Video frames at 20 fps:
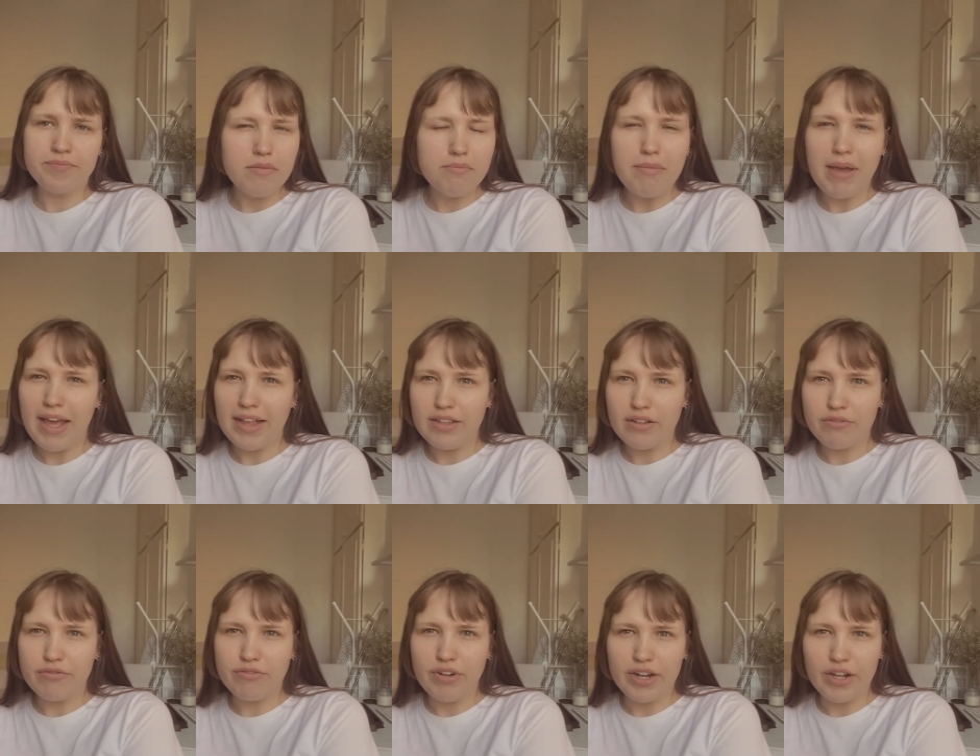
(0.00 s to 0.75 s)
Pale
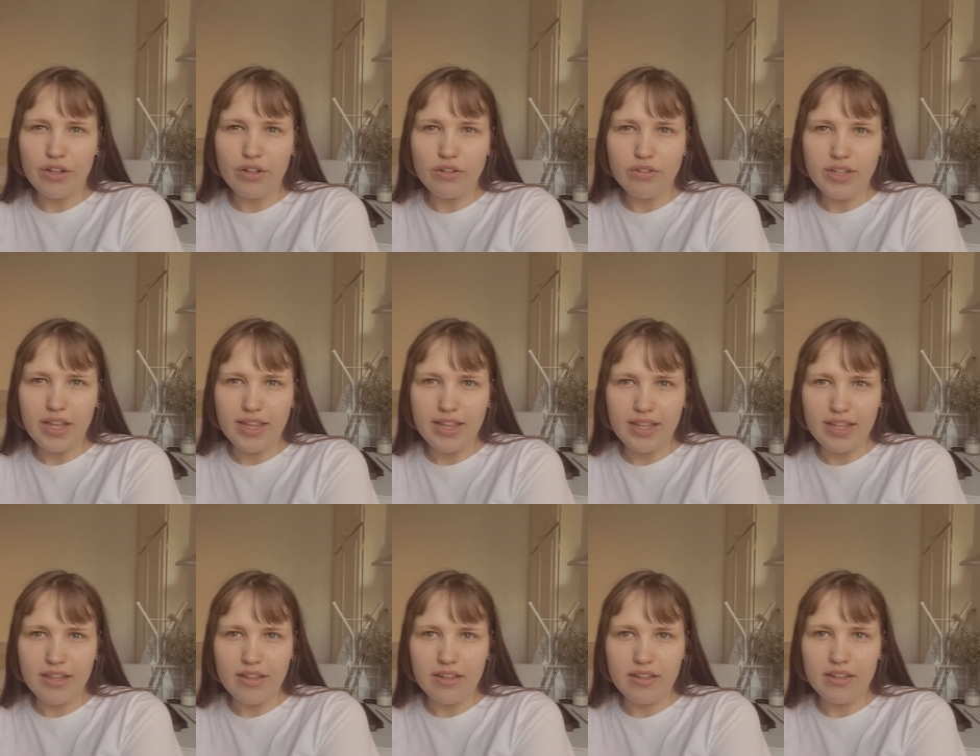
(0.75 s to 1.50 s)
and Freckled I
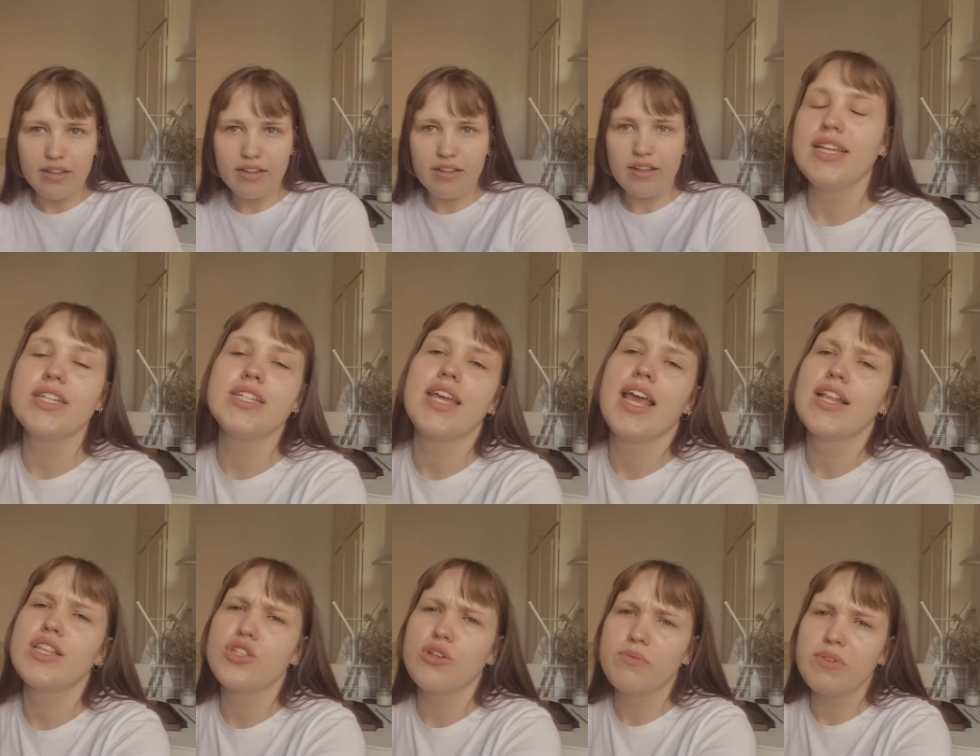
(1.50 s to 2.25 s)
think. She
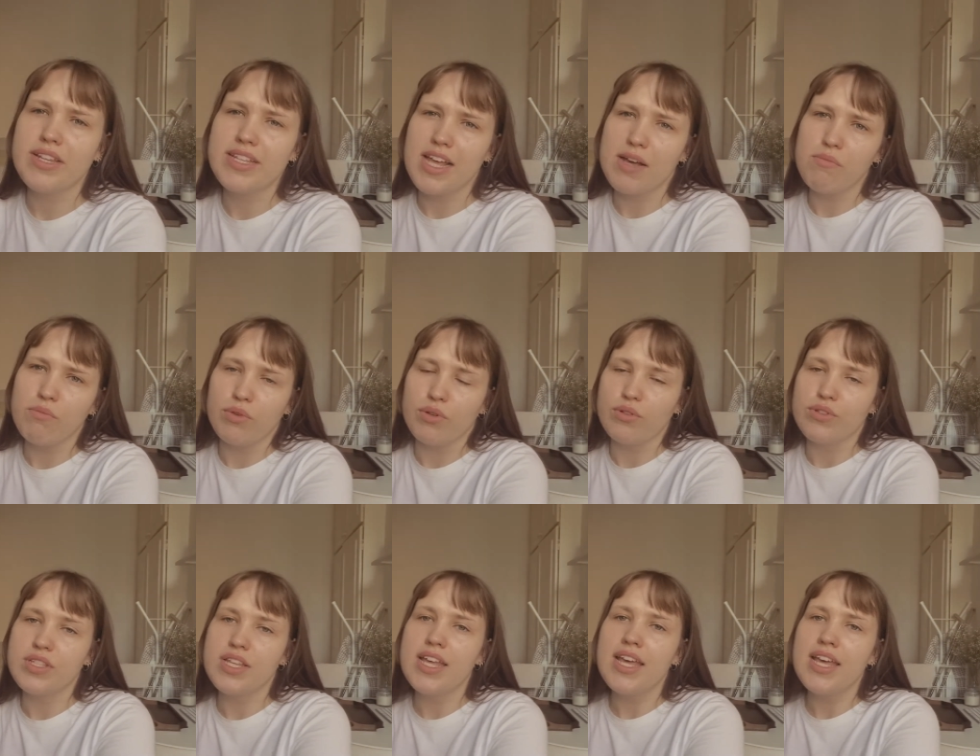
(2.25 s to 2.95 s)
had so many samples